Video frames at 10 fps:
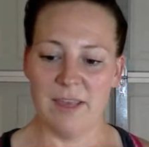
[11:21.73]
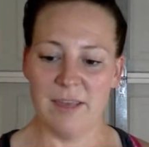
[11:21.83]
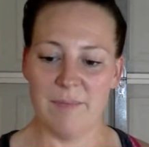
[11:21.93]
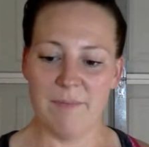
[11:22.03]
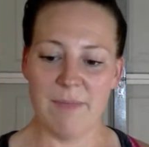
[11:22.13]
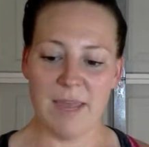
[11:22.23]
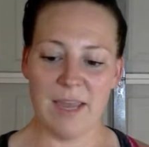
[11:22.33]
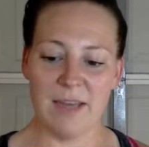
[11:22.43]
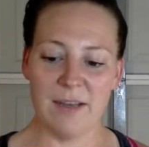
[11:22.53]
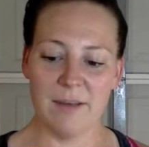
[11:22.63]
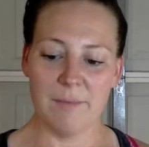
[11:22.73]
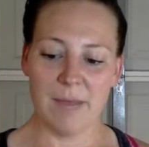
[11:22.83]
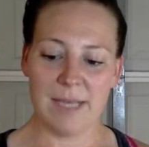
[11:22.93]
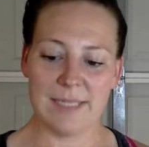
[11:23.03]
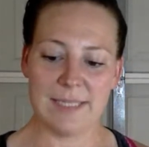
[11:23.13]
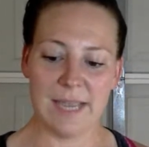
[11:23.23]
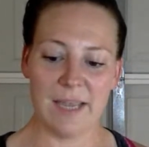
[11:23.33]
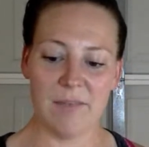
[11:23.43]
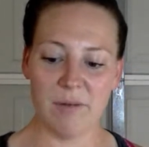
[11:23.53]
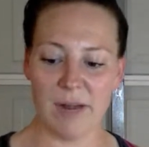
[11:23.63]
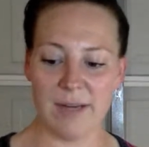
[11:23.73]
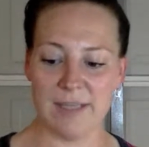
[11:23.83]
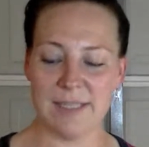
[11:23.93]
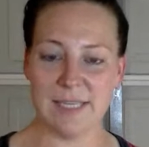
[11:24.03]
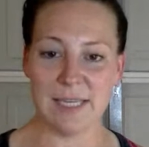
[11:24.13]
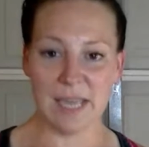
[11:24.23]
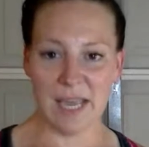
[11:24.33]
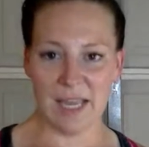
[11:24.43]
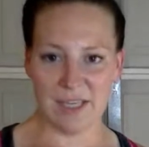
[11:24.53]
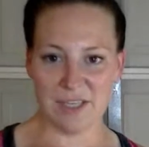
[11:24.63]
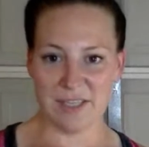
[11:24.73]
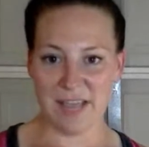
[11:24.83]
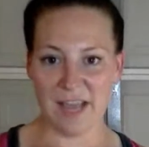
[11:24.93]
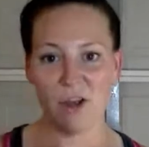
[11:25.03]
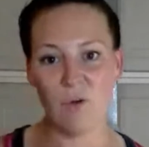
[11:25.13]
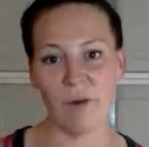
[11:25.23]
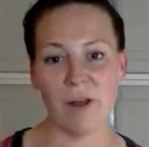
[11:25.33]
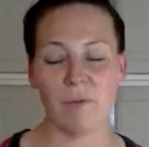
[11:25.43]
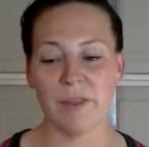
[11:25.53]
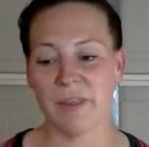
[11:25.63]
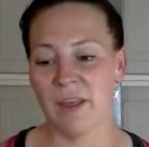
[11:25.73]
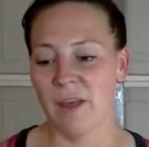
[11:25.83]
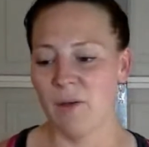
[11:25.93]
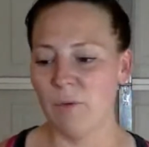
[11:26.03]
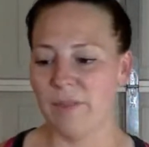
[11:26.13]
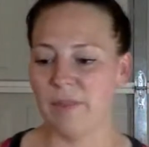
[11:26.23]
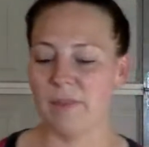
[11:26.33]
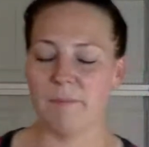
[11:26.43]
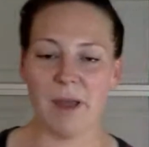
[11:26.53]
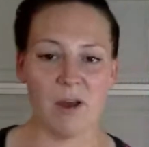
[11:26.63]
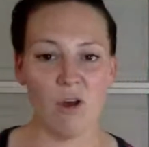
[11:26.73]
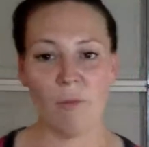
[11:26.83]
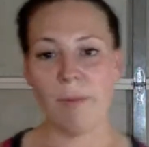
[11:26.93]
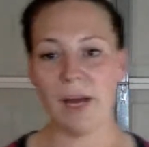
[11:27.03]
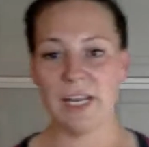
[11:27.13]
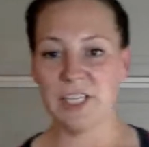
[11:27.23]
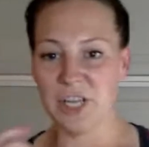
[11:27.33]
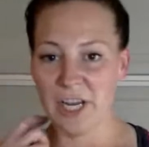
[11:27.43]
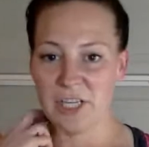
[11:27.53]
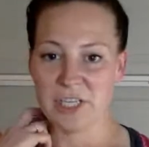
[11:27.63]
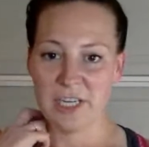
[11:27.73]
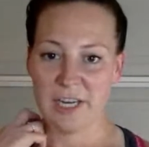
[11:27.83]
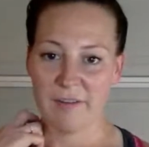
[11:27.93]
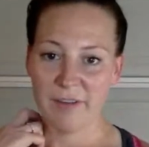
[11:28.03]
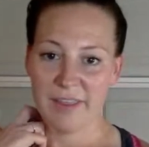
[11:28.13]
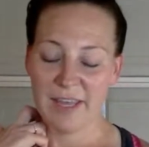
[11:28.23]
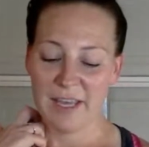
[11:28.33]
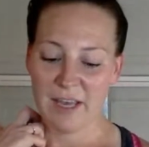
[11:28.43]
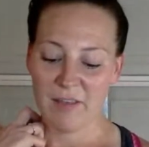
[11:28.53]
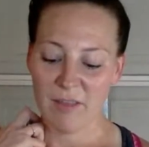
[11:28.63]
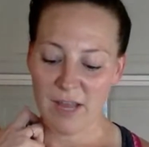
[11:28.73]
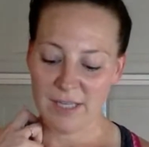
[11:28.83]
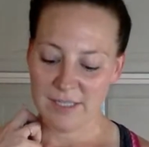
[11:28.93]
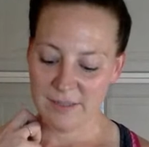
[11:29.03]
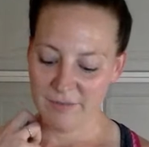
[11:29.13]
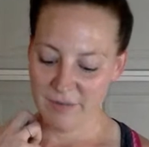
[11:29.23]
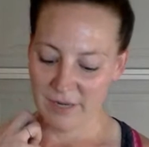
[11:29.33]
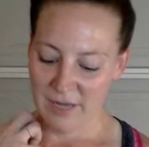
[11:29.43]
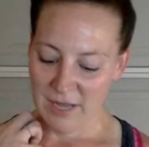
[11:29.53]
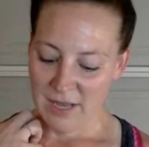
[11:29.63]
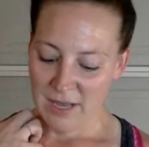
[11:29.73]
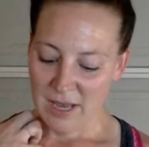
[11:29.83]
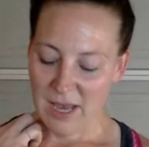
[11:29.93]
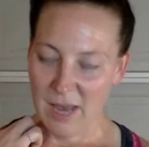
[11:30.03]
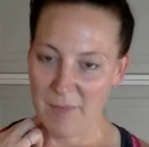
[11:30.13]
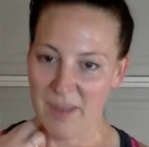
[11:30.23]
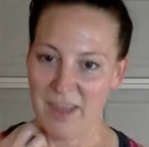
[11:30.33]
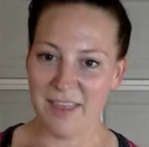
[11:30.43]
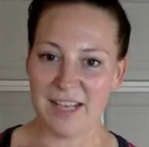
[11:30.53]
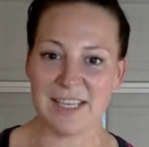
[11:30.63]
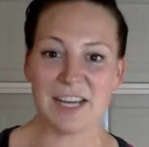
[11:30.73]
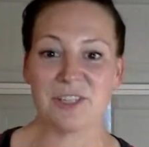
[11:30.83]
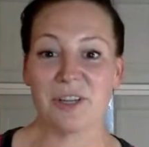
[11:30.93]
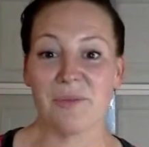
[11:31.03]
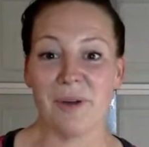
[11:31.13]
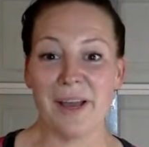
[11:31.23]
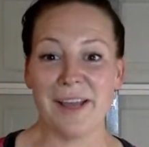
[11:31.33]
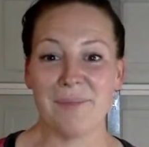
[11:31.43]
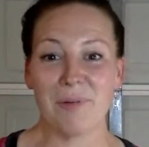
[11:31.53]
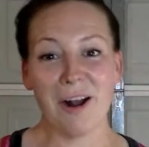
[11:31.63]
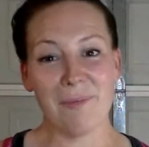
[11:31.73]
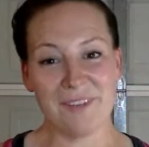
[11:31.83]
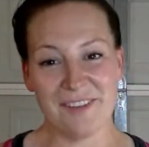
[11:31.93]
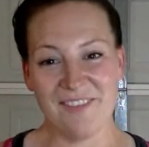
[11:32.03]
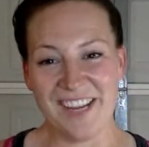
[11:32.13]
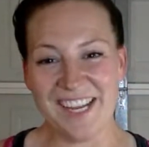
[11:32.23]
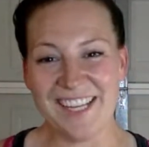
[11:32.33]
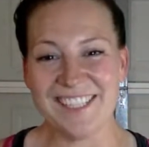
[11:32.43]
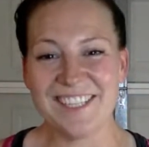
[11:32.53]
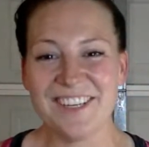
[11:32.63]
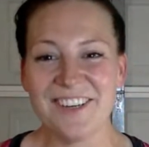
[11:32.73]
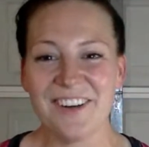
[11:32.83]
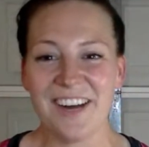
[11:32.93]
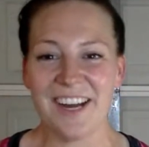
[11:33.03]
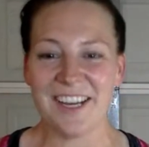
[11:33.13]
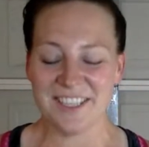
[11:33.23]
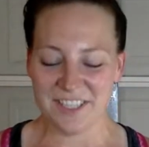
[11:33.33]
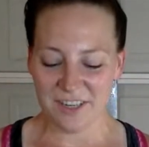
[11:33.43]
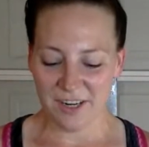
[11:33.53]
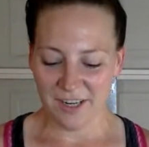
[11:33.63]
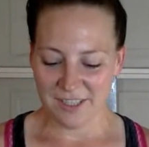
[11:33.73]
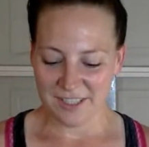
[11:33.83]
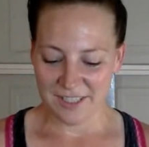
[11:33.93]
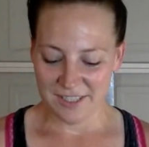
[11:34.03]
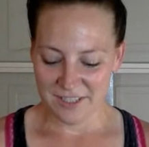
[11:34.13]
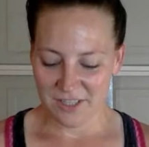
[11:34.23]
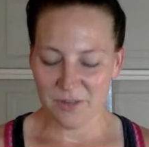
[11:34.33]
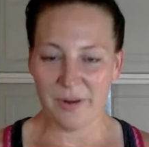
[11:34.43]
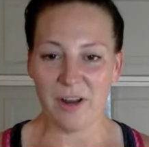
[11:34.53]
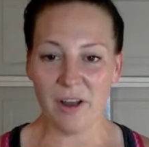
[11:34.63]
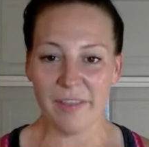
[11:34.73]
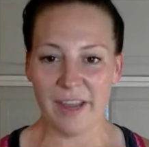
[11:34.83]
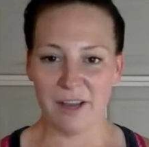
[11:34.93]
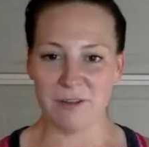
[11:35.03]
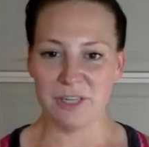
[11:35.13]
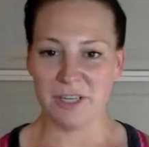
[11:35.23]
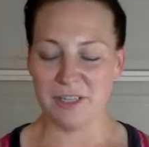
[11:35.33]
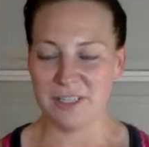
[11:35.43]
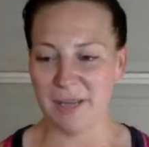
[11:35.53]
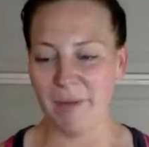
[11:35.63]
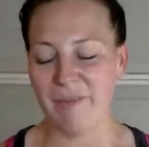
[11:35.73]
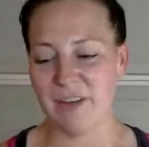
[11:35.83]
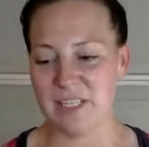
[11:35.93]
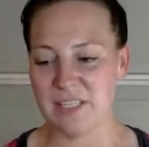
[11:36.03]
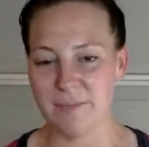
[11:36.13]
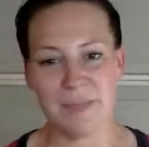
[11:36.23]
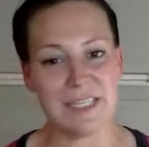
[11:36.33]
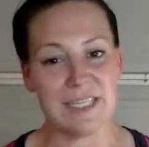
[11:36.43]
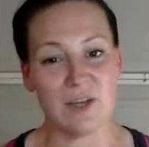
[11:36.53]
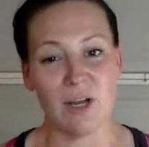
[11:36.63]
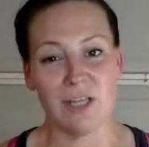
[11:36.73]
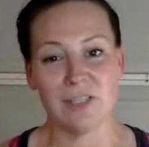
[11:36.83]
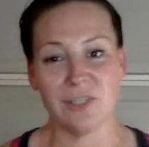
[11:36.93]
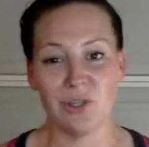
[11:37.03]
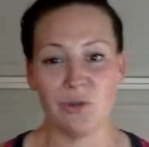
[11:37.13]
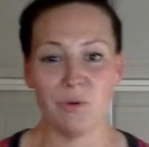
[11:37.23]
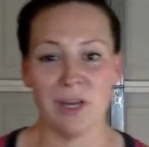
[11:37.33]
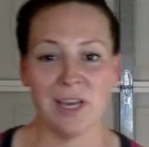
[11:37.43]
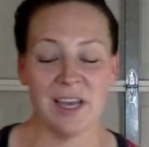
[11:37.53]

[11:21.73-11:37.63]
it made my second pregnancy and just that go around with my whole body changing and everything a lot different. And that's actually what prompted me to start doing online coaching, to take my fitness business on to